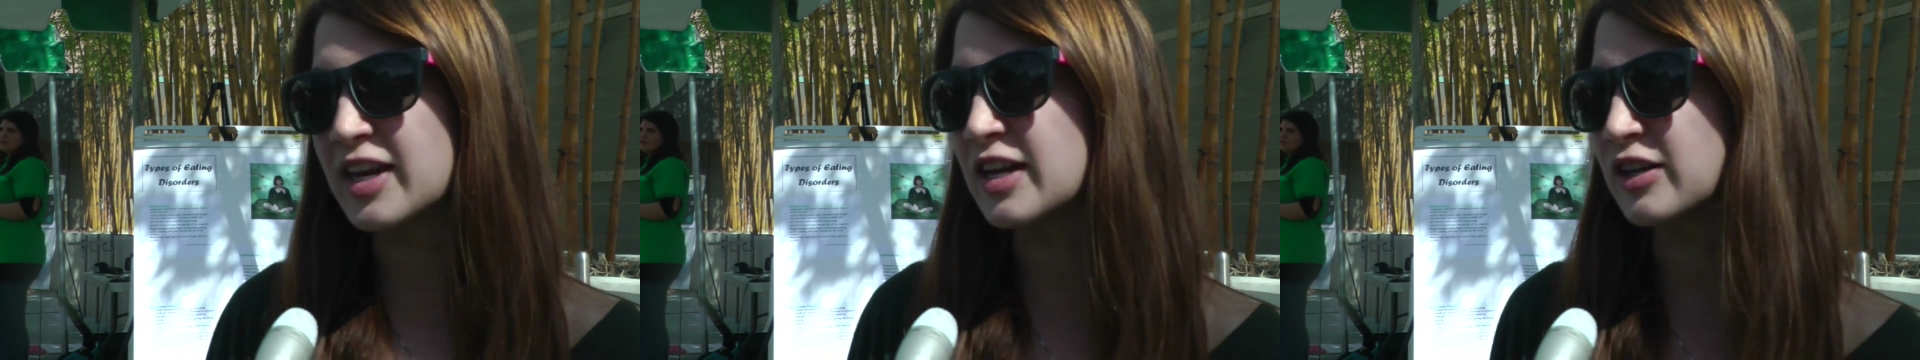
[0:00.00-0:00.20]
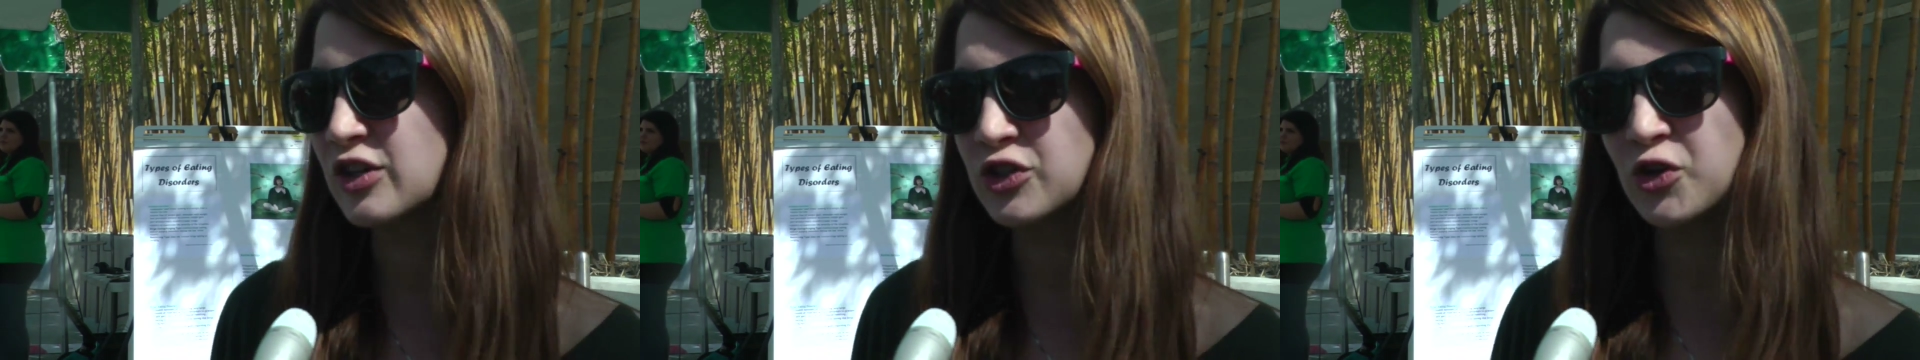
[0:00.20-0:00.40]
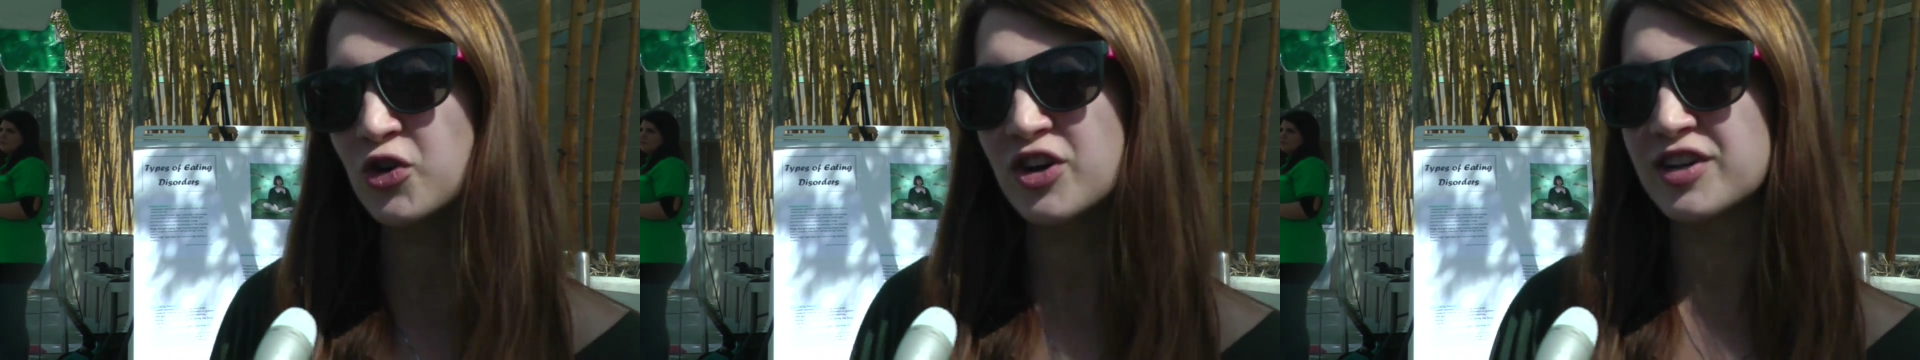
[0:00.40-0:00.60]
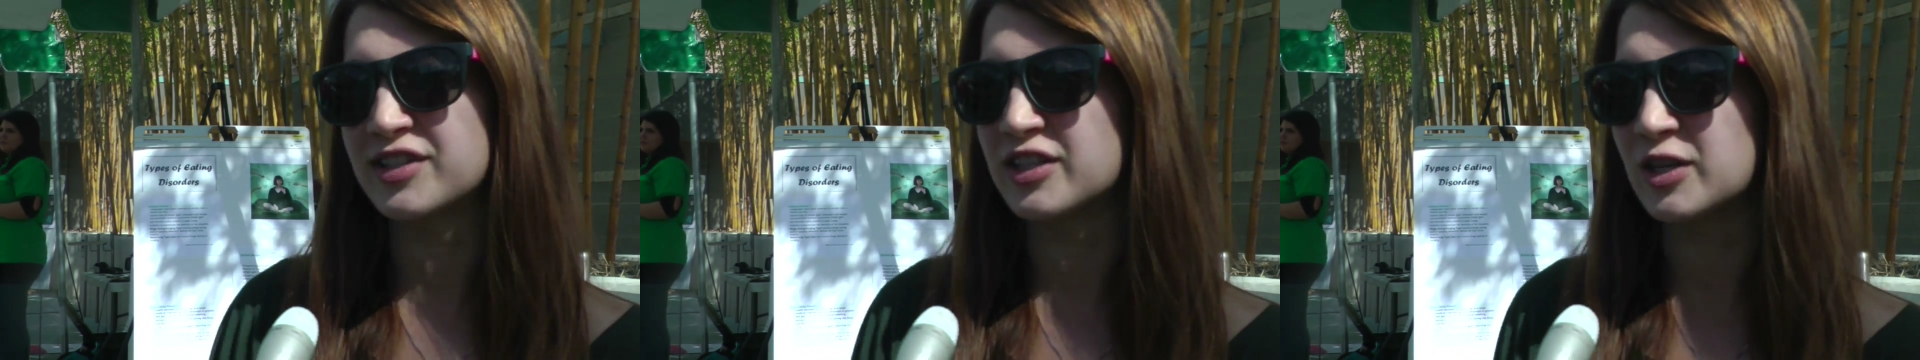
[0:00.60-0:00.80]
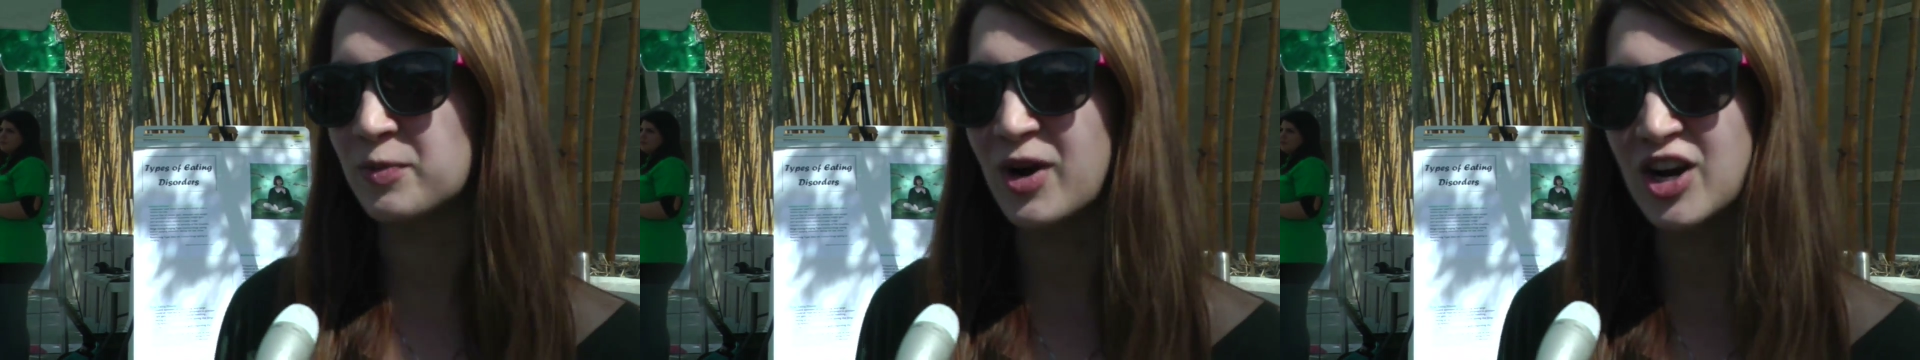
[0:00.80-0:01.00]
eating
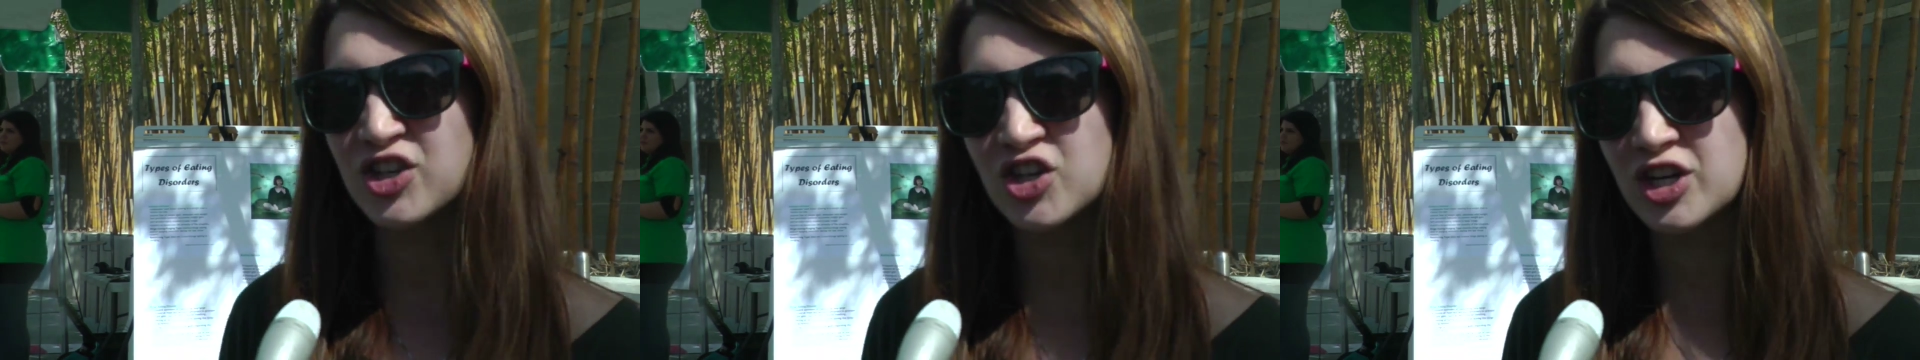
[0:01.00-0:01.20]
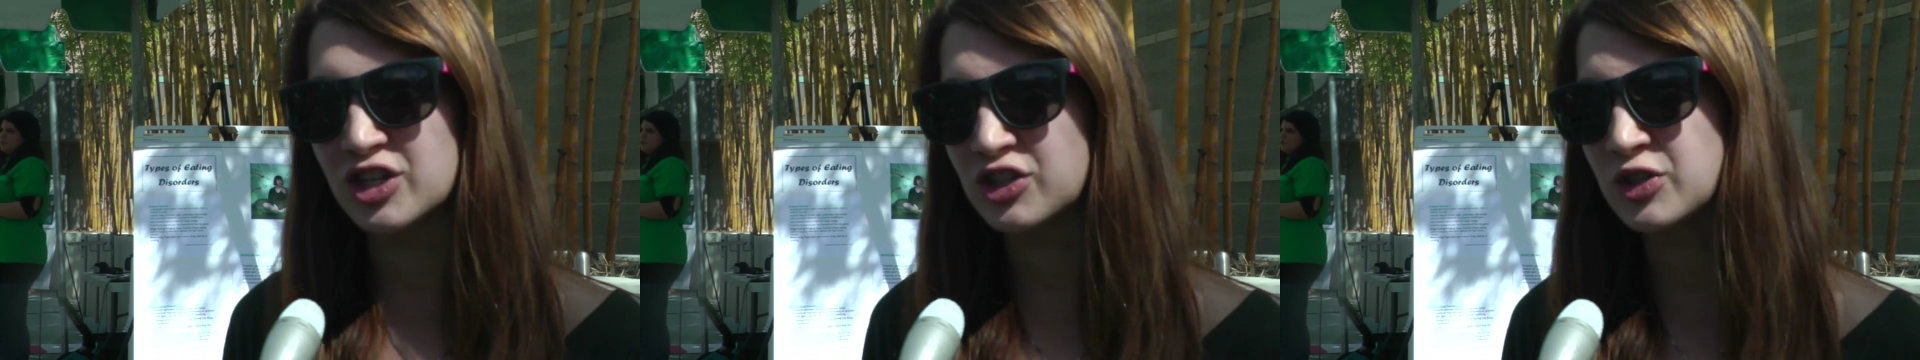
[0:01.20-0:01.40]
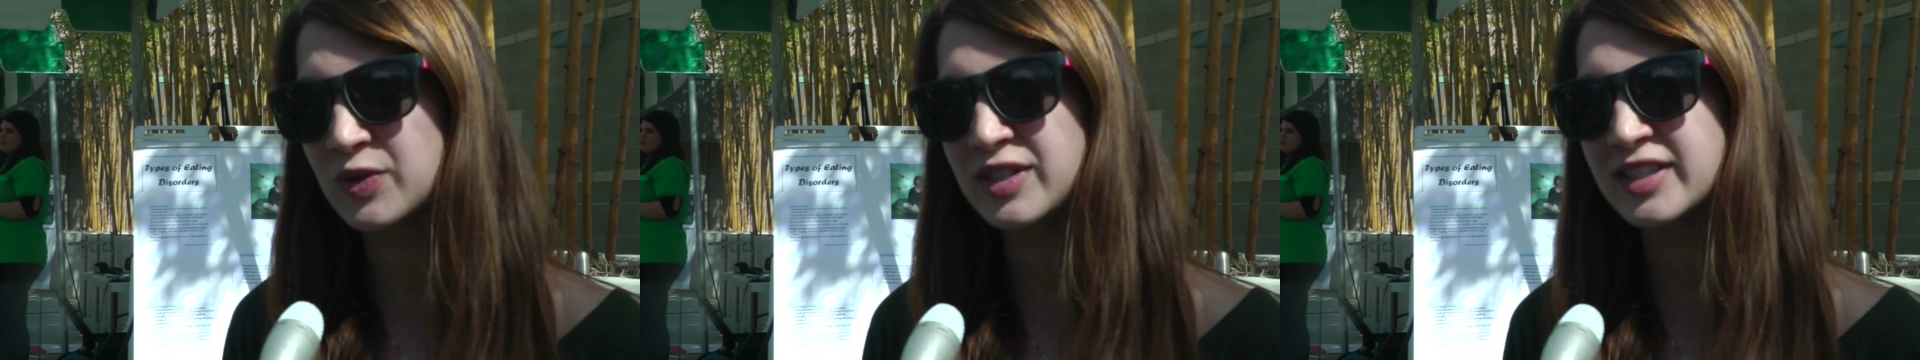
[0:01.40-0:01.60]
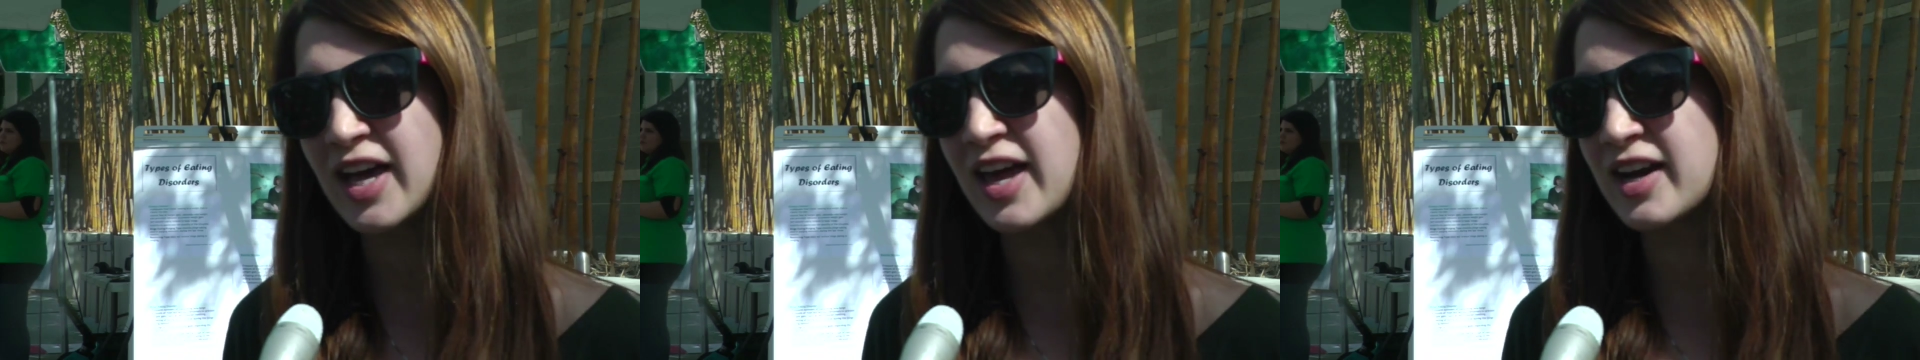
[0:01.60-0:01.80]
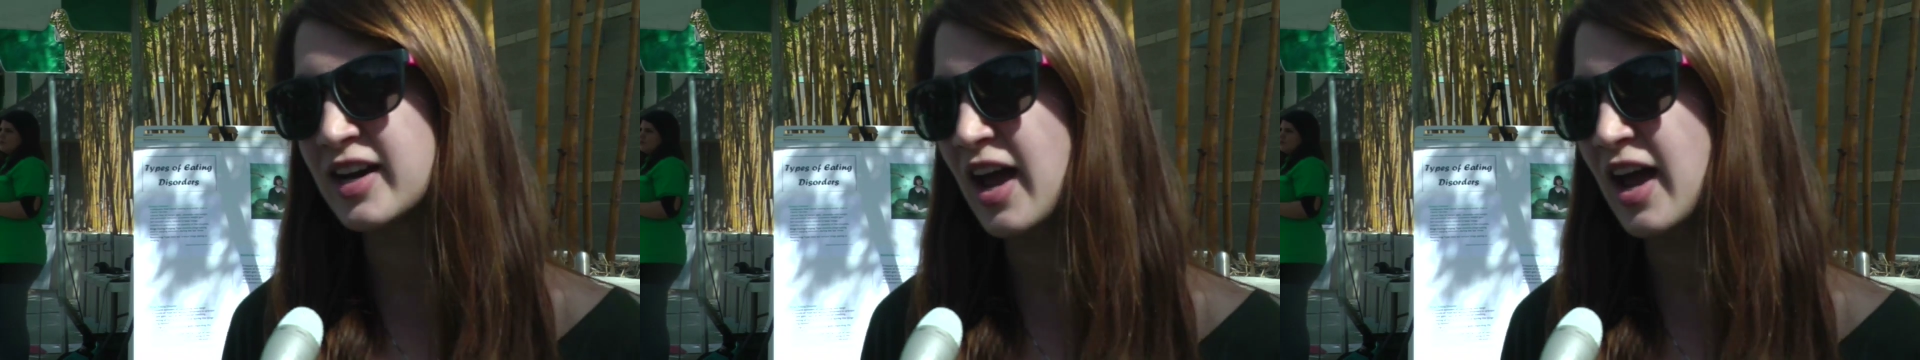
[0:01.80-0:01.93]
disorders and depression and suicide,